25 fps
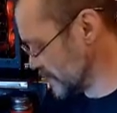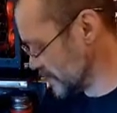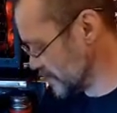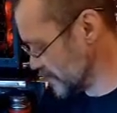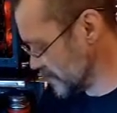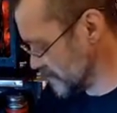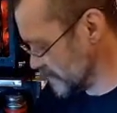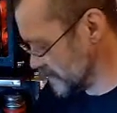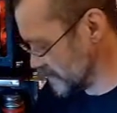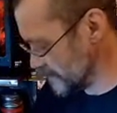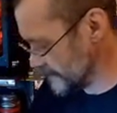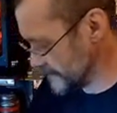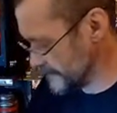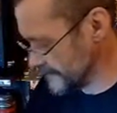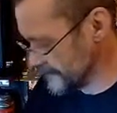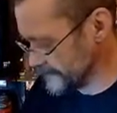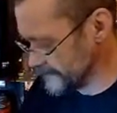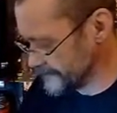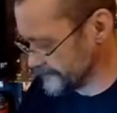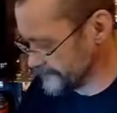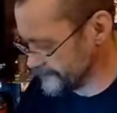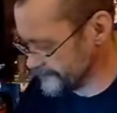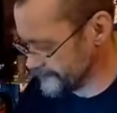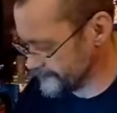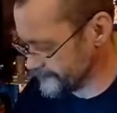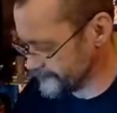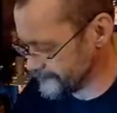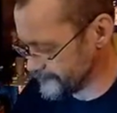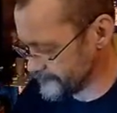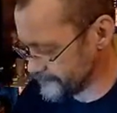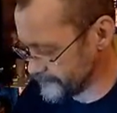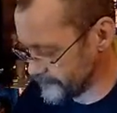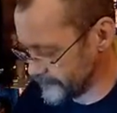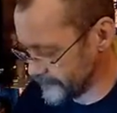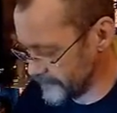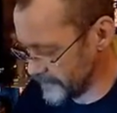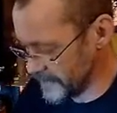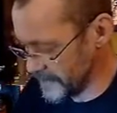Well,
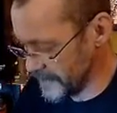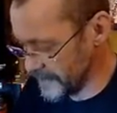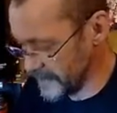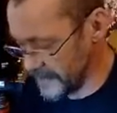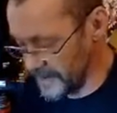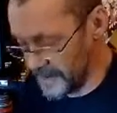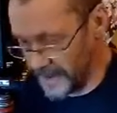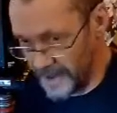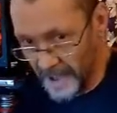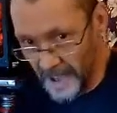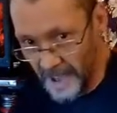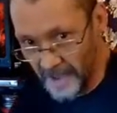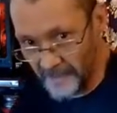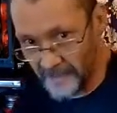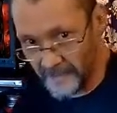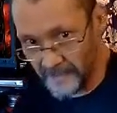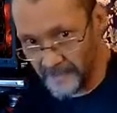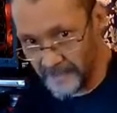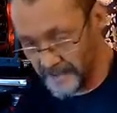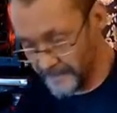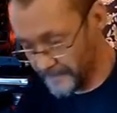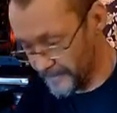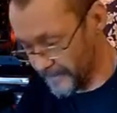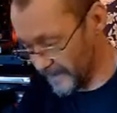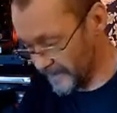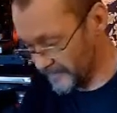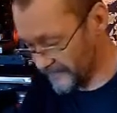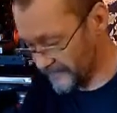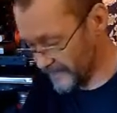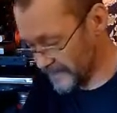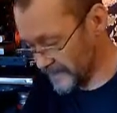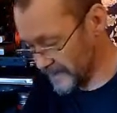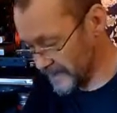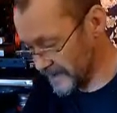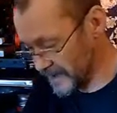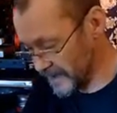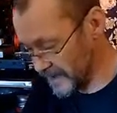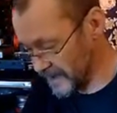I'm going to be
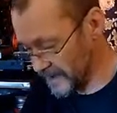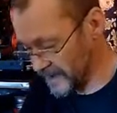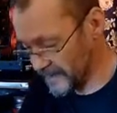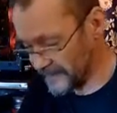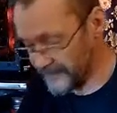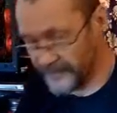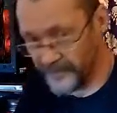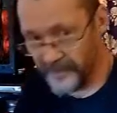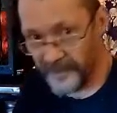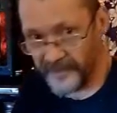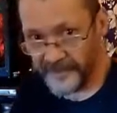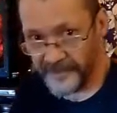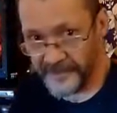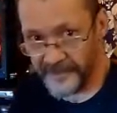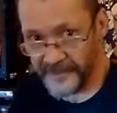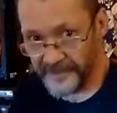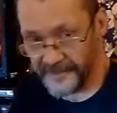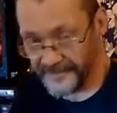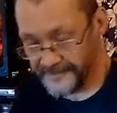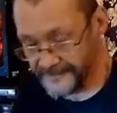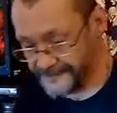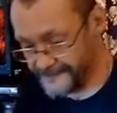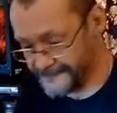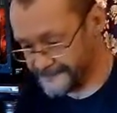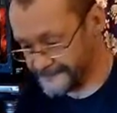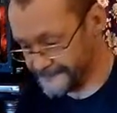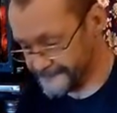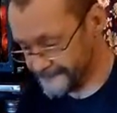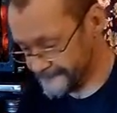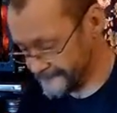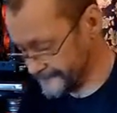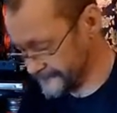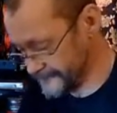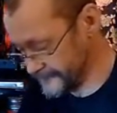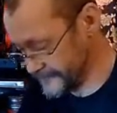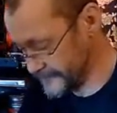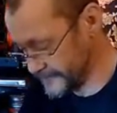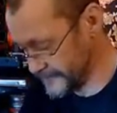perfectly honest with you.
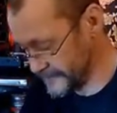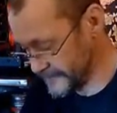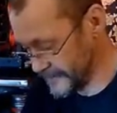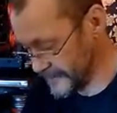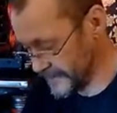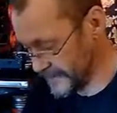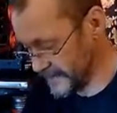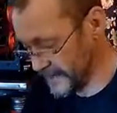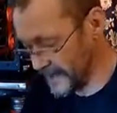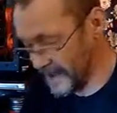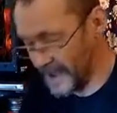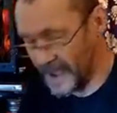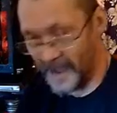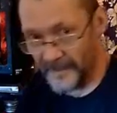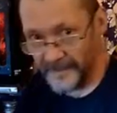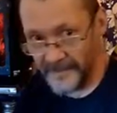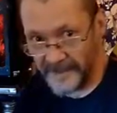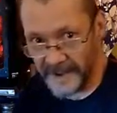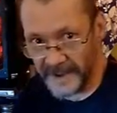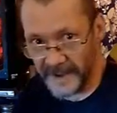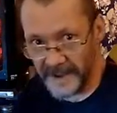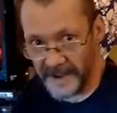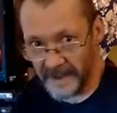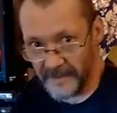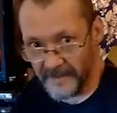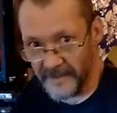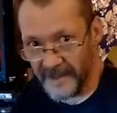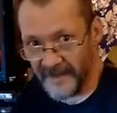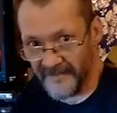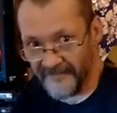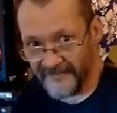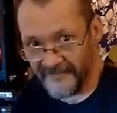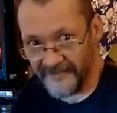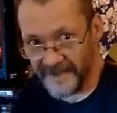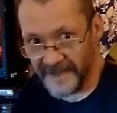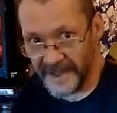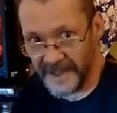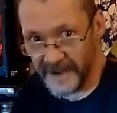I'm getting about
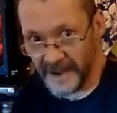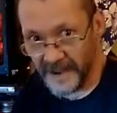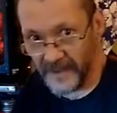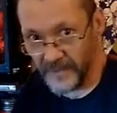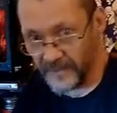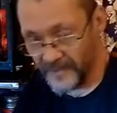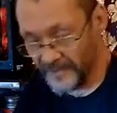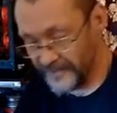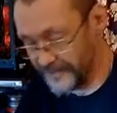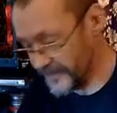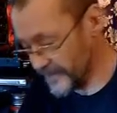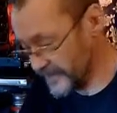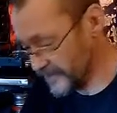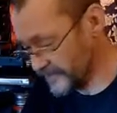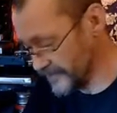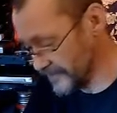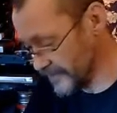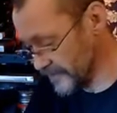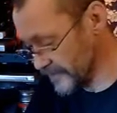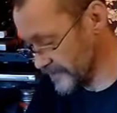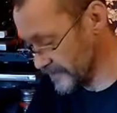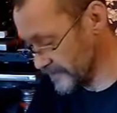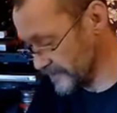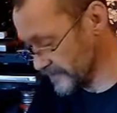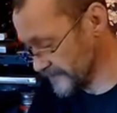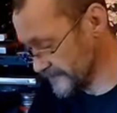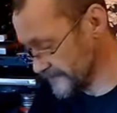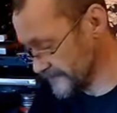fed up with YouTube.